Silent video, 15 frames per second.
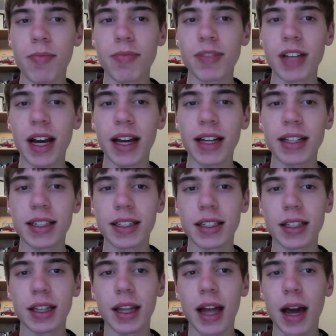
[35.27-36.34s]
Science
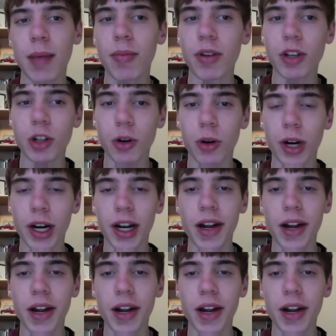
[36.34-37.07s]
Laboratory.